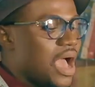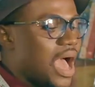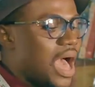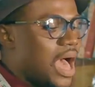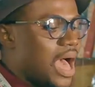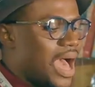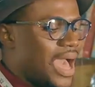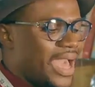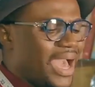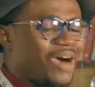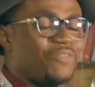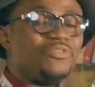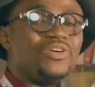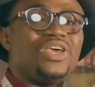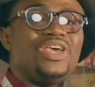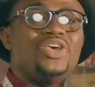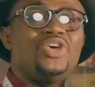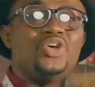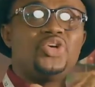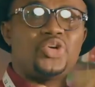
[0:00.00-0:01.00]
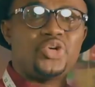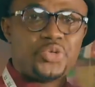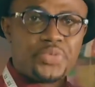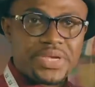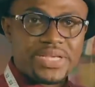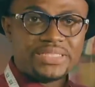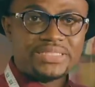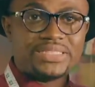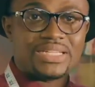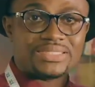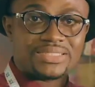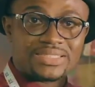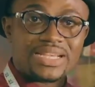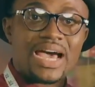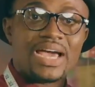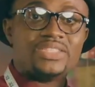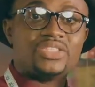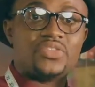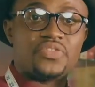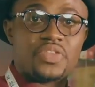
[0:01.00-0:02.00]
I have increased the
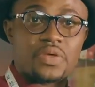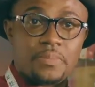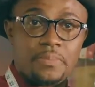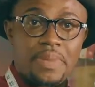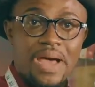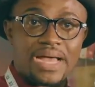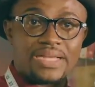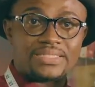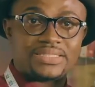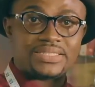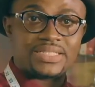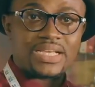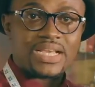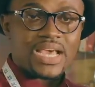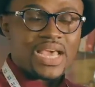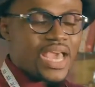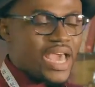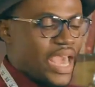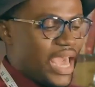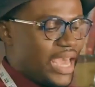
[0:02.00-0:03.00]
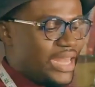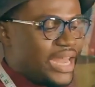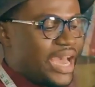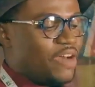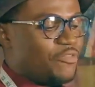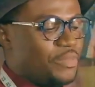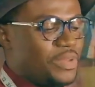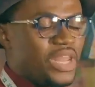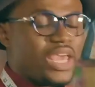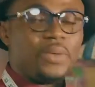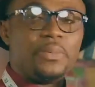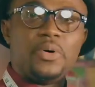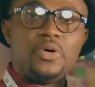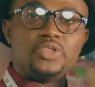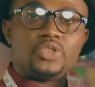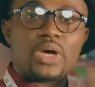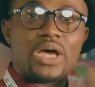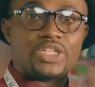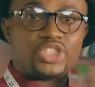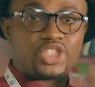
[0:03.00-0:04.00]
size of the bust, and I've been able
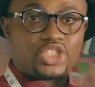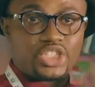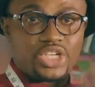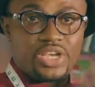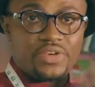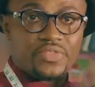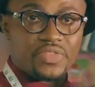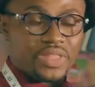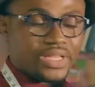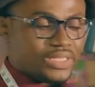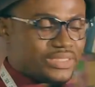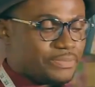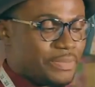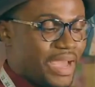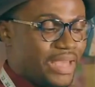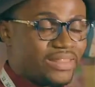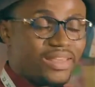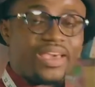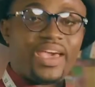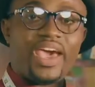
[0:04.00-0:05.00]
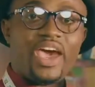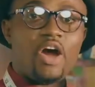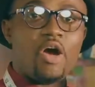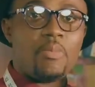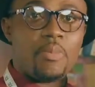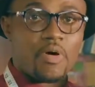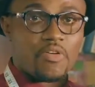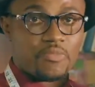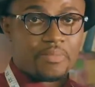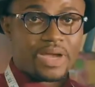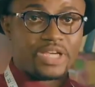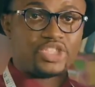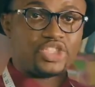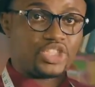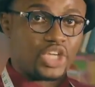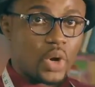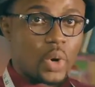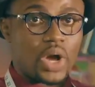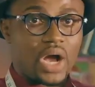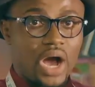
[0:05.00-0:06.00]
to achieve this by the help of my
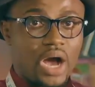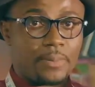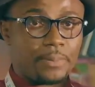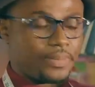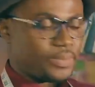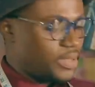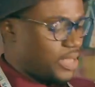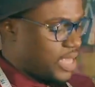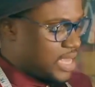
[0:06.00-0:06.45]
shell cap.